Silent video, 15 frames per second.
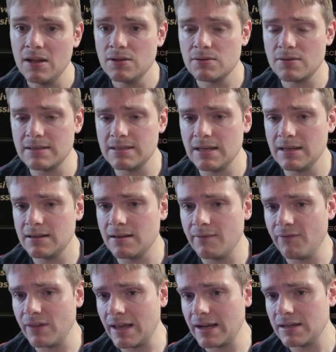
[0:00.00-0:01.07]
So I think
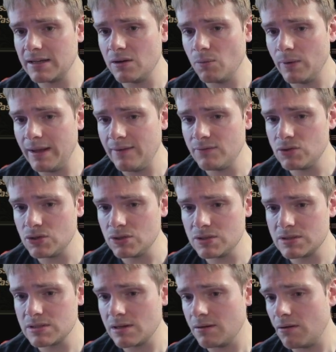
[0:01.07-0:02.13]
Deflect and Weave
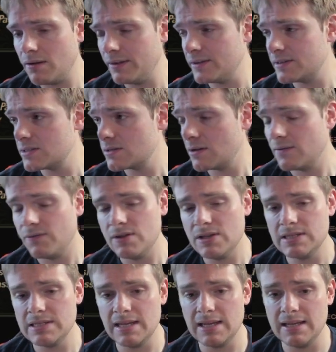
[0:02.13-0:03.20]
just on the
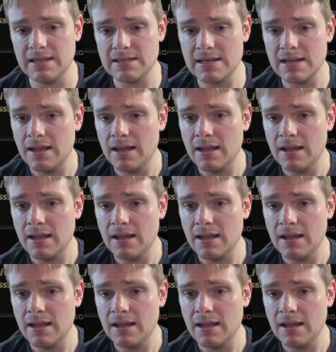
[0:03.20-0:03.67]
surface is